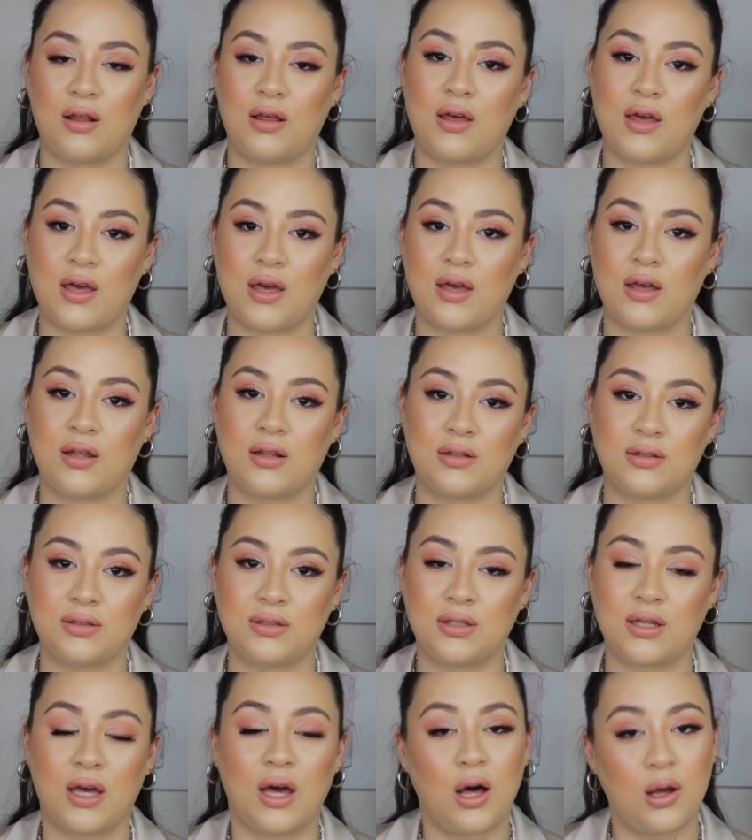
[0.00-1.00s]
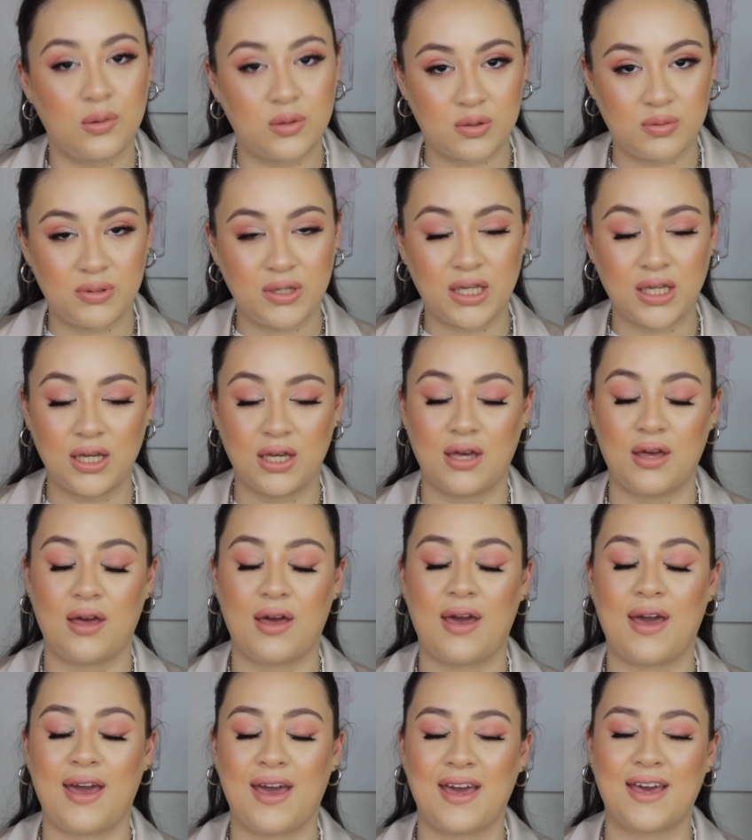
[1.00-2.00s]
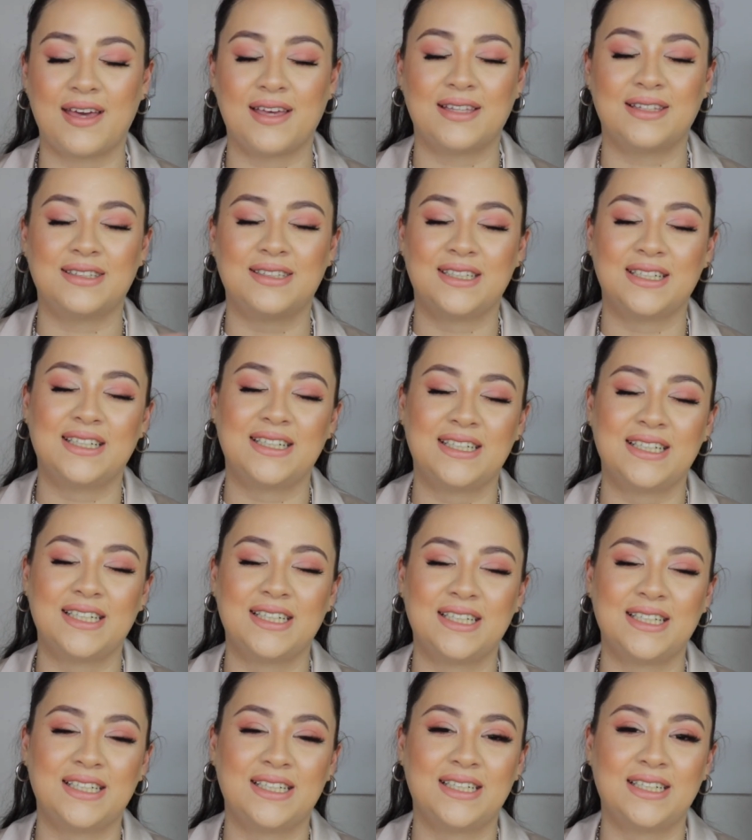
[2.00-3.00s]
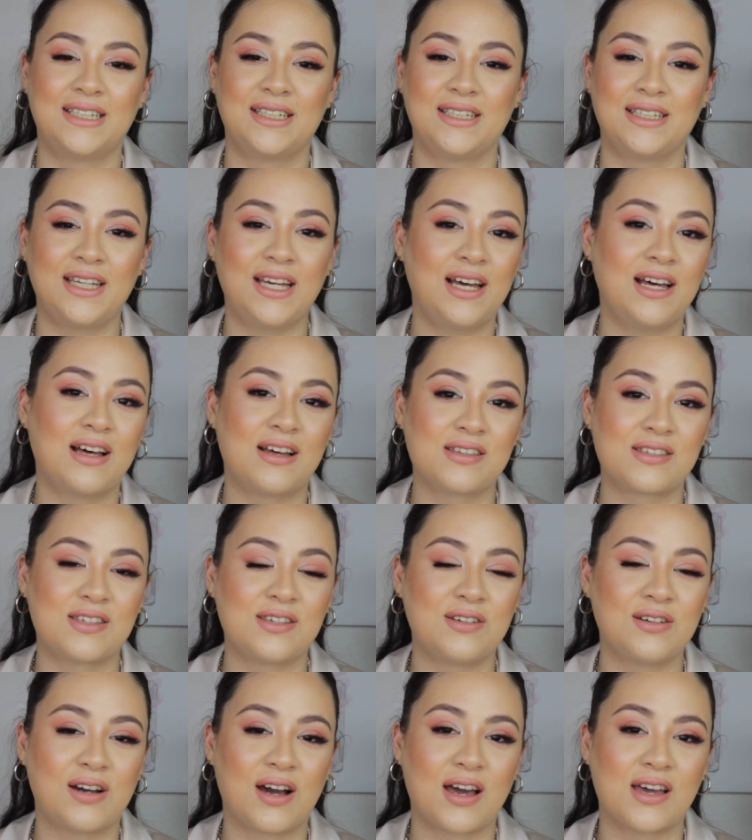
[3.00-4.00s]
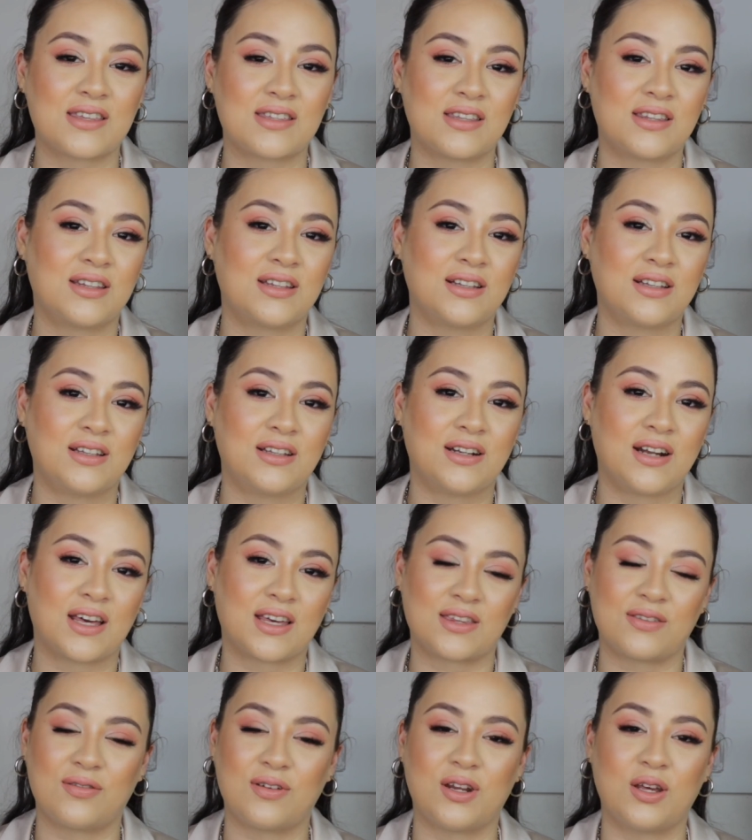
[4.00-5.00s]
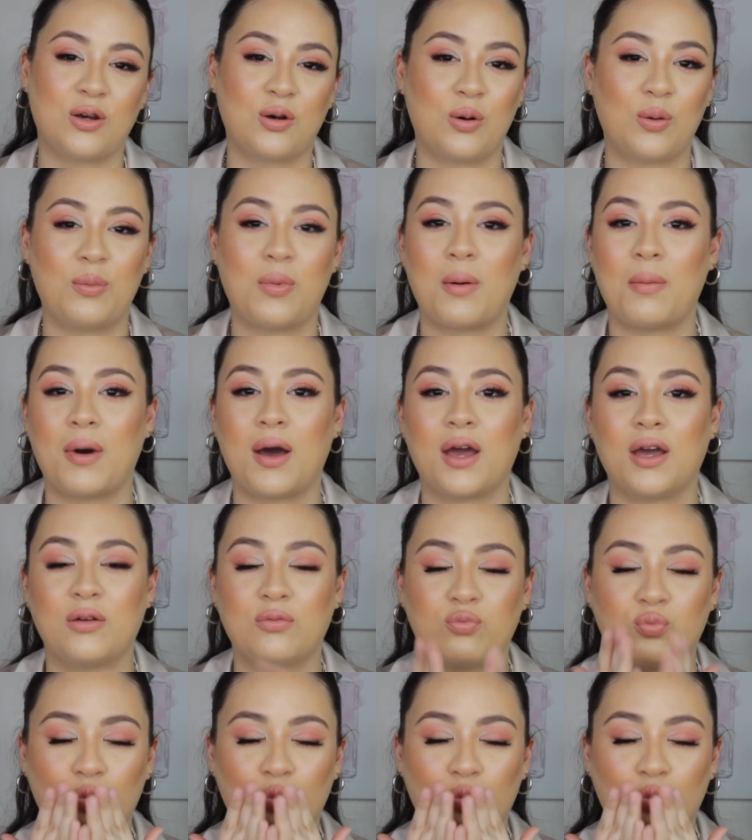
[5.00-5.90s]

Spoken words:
and it helps me. And yeah, I'll see you guys in the next video. Bye bye.